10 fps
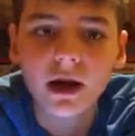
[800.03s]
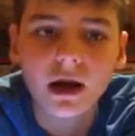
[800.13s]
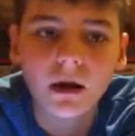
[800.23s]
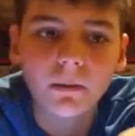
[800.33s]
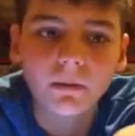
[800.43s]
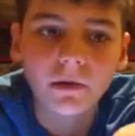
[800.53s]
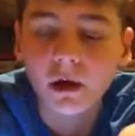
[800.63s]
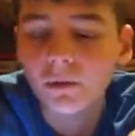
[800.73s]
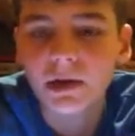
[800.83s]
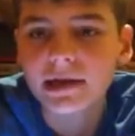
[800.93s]
I
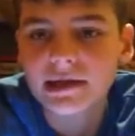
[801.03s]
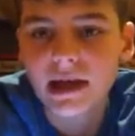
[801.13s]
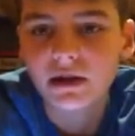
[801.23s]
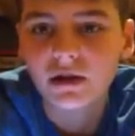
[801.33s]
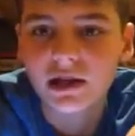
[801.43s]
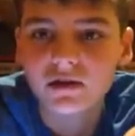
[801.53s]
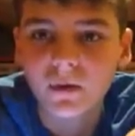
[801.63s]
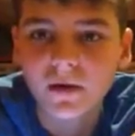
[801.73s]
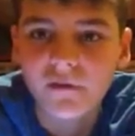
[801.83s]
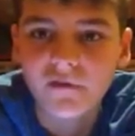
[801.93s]
hope you guys had a great
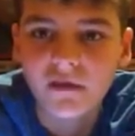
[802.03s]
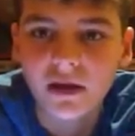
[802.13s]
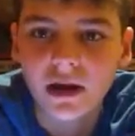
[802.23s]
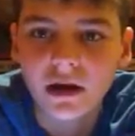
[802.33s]
2015.